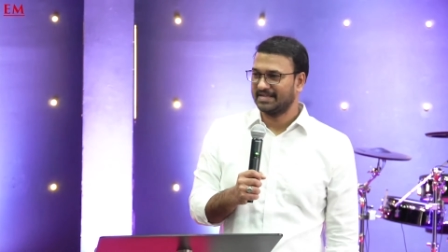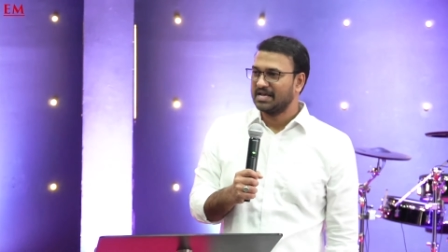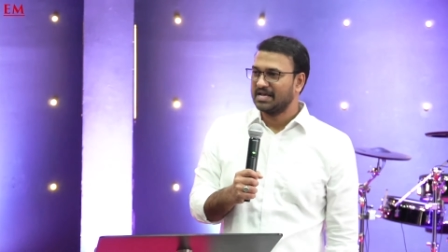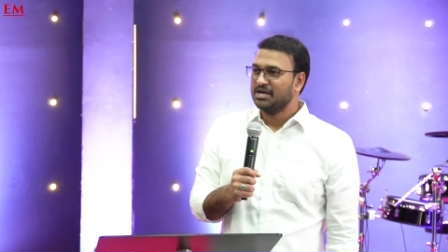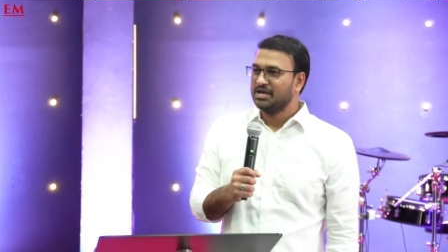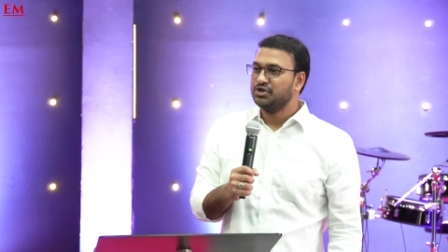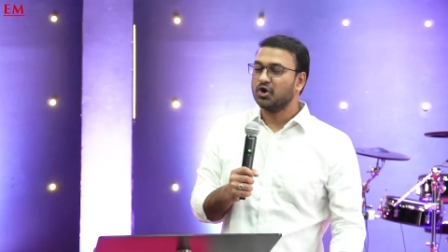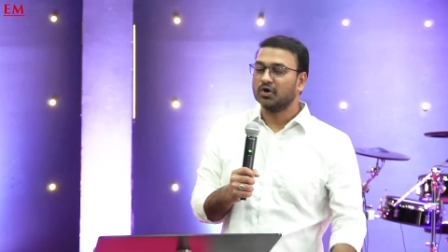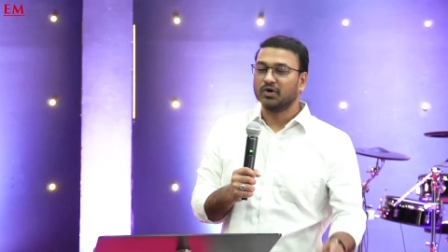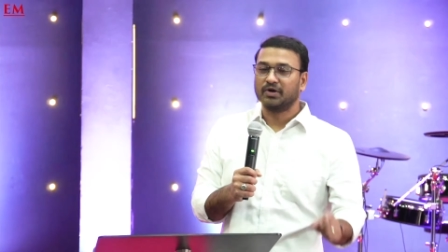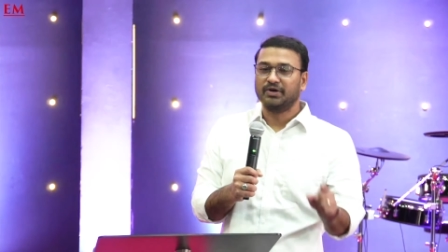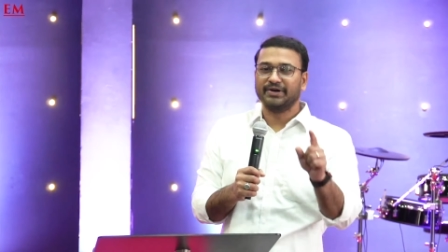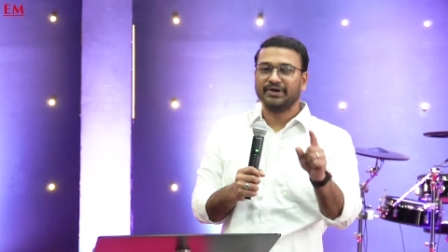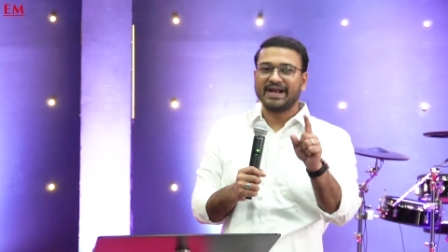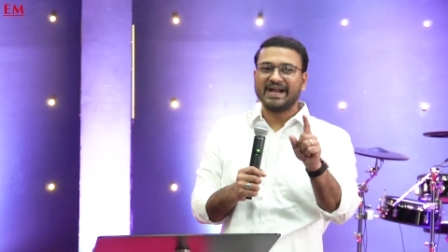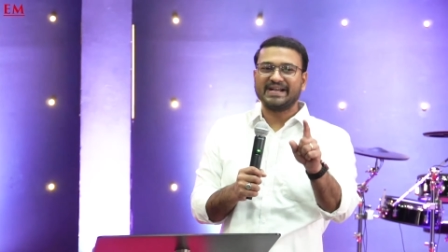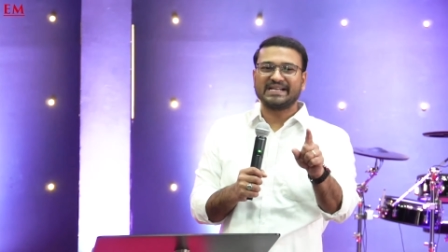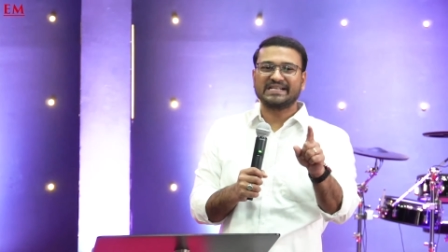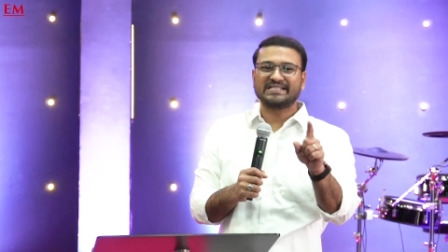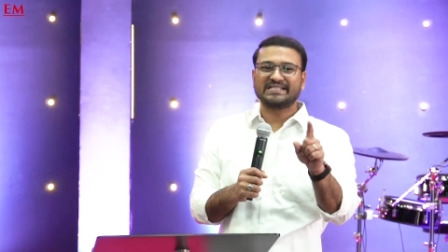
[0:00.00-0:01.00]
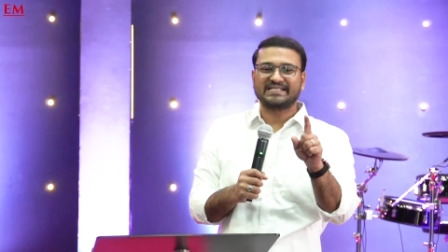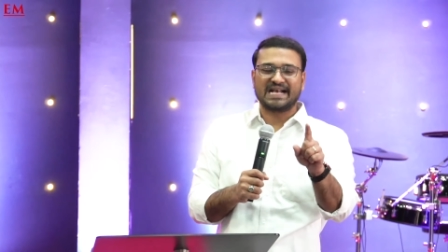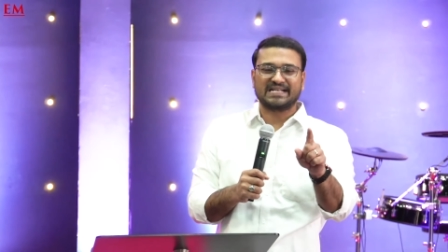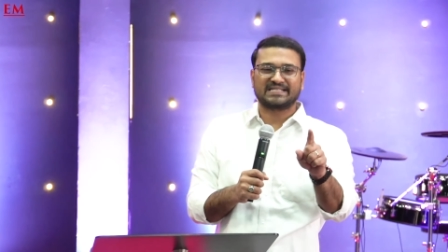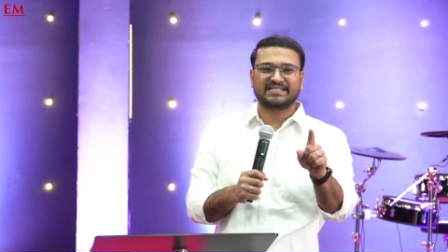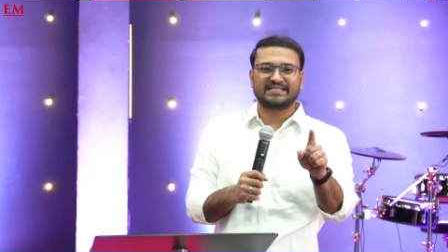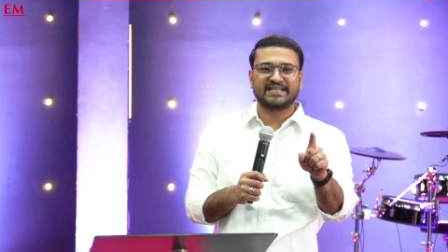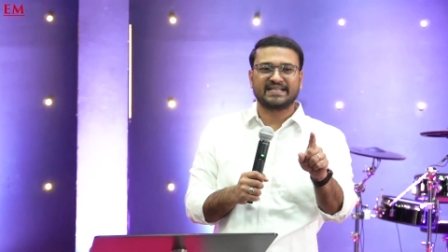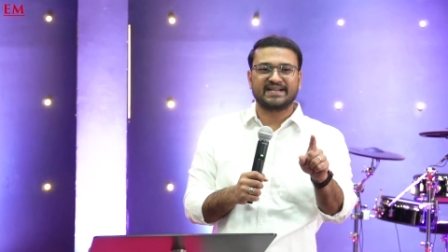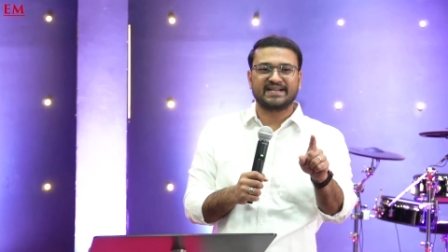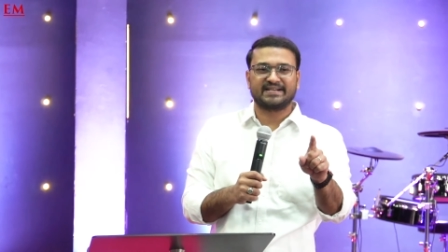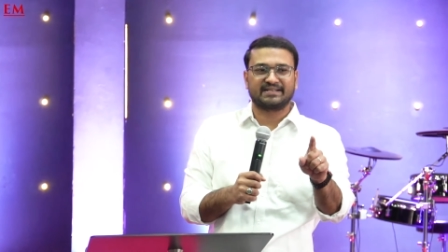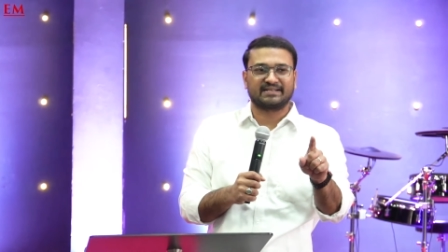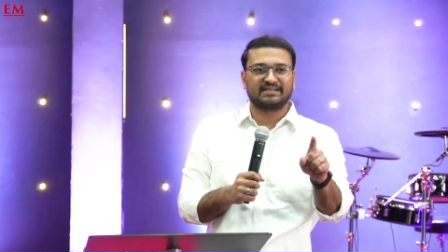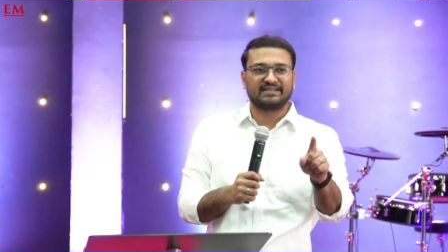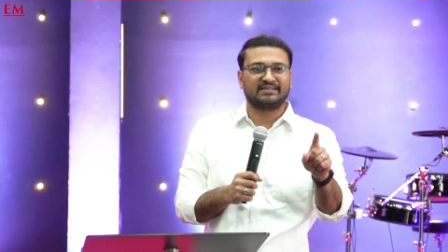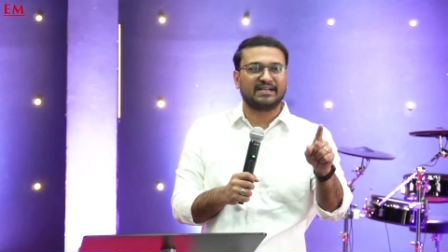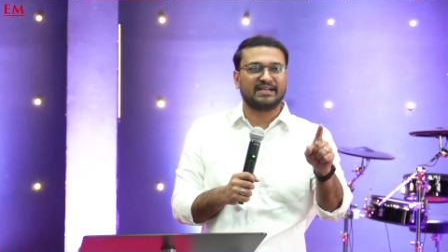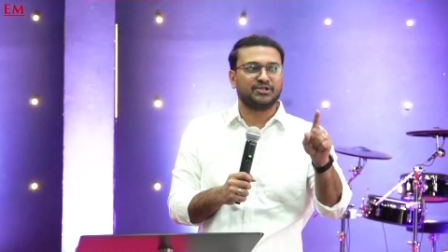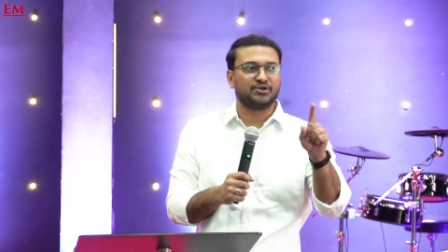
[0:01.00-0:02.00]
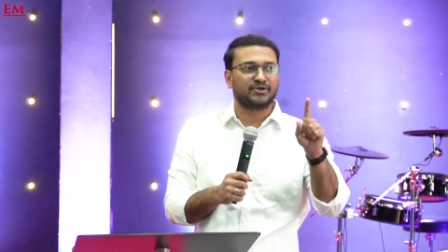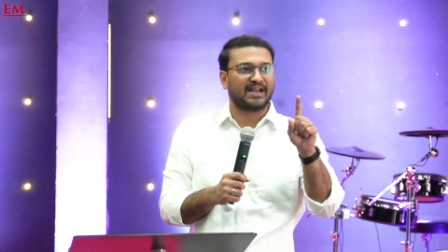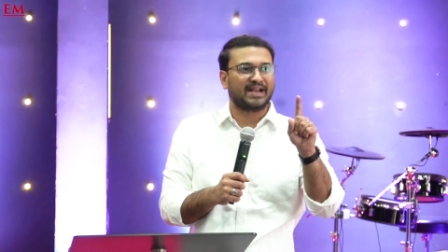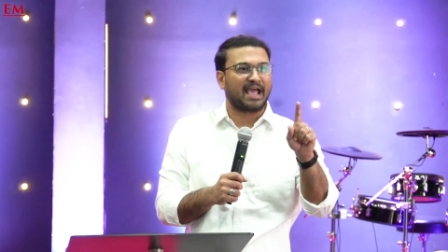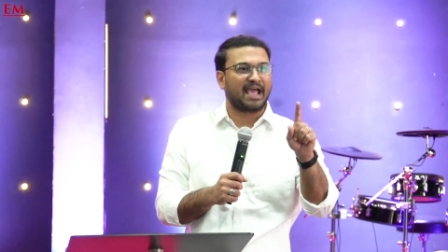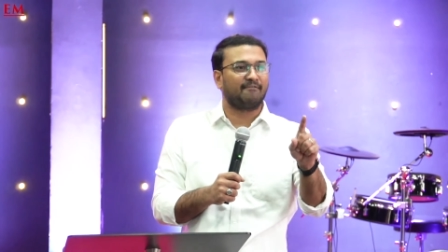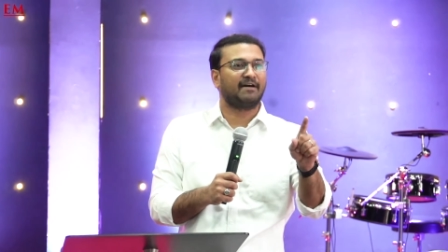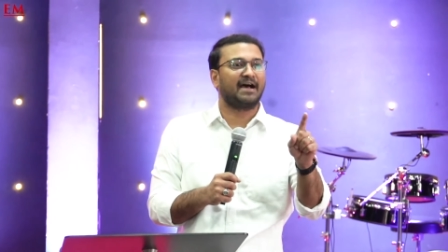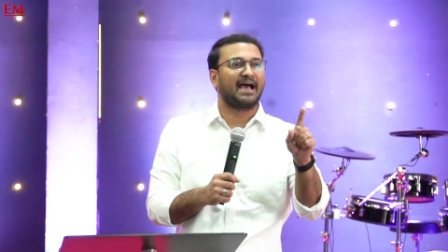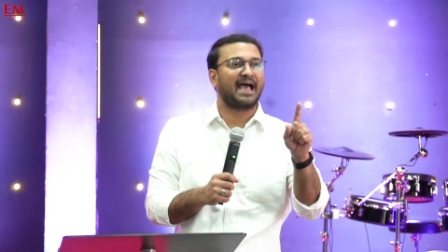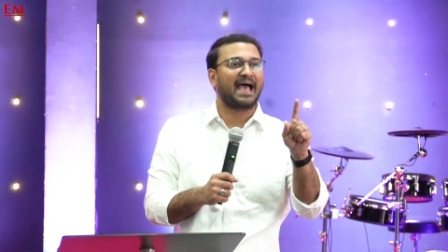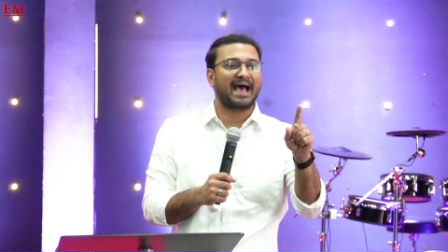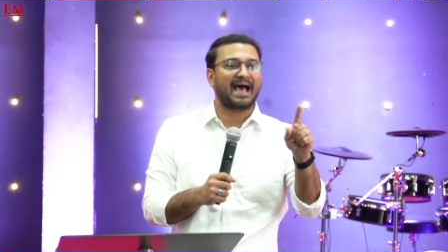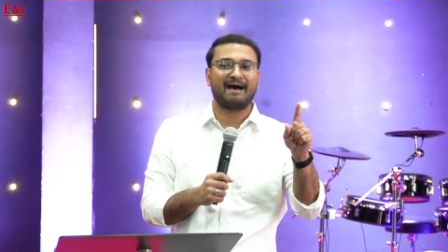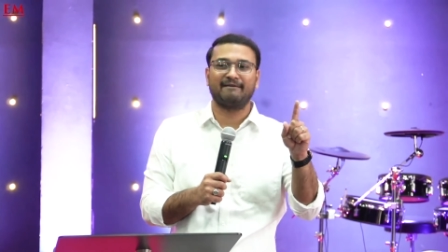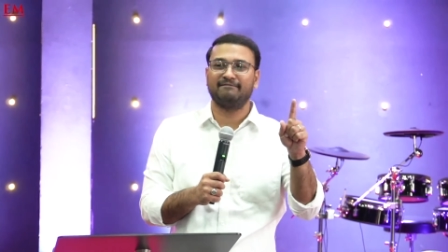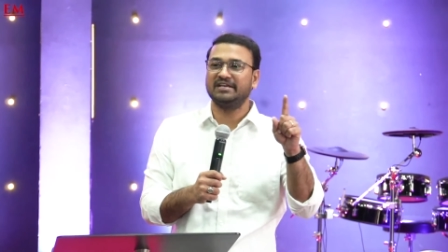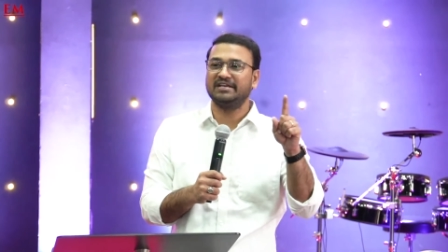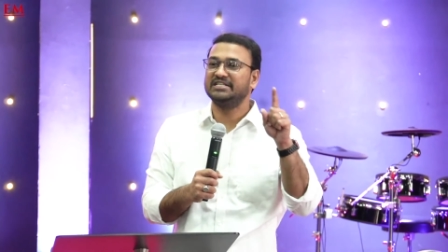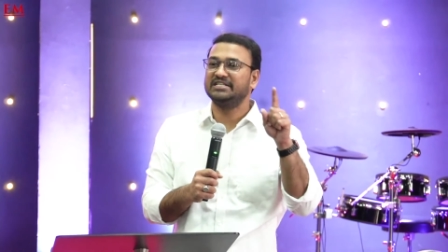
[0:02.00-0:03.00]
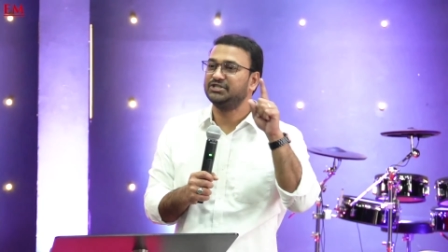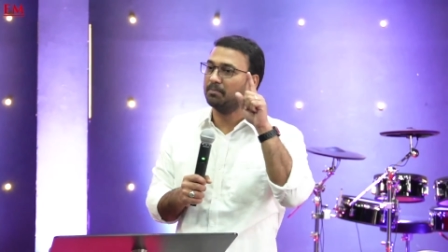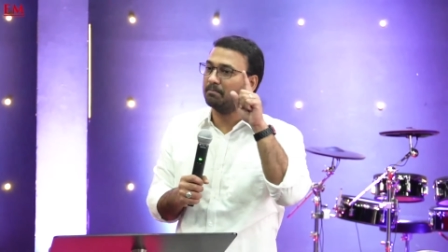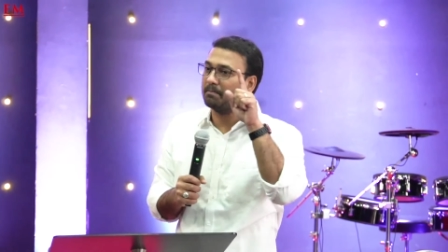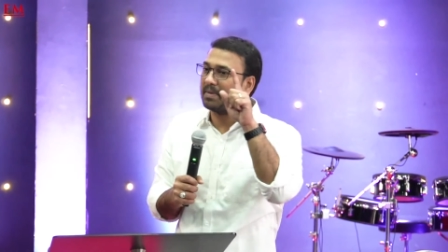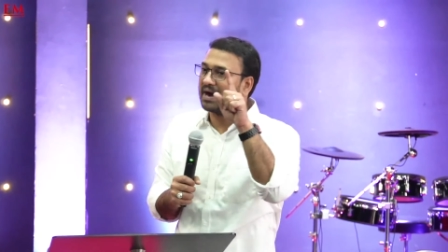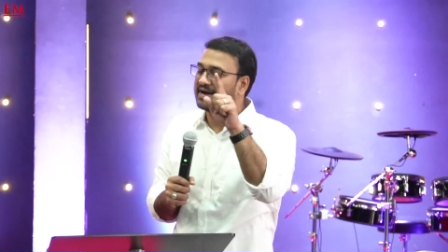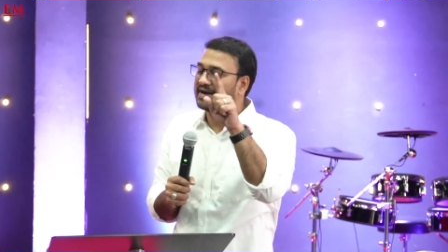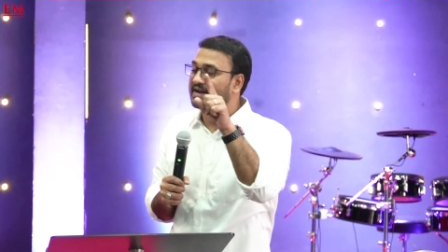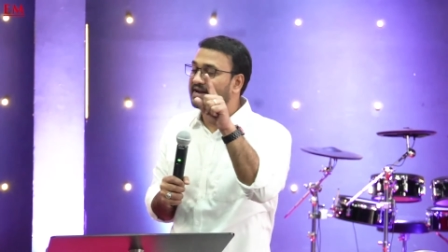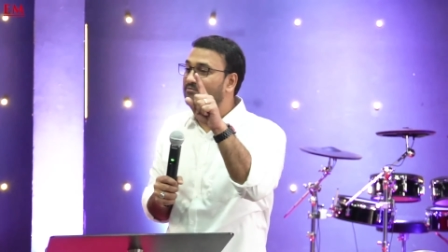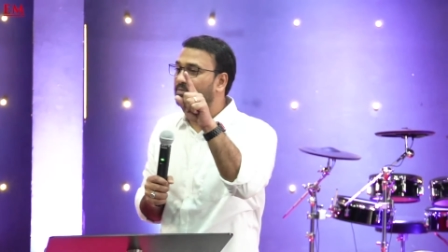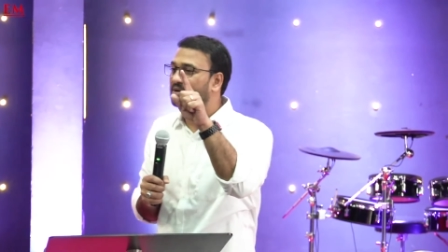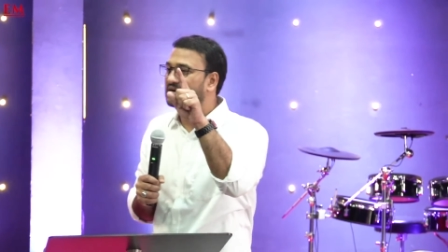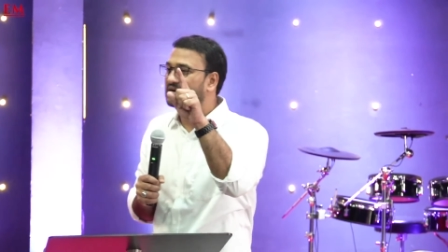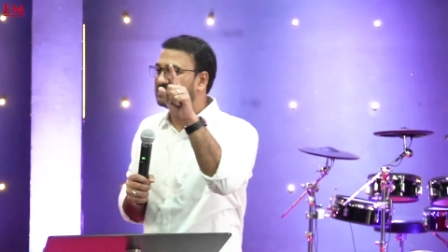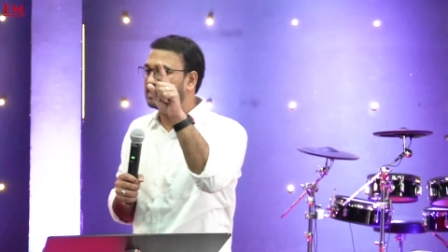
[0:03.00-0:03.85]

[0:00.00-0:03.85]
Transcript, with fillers: Your greatest asset that you can ever have is your mind. Everybody say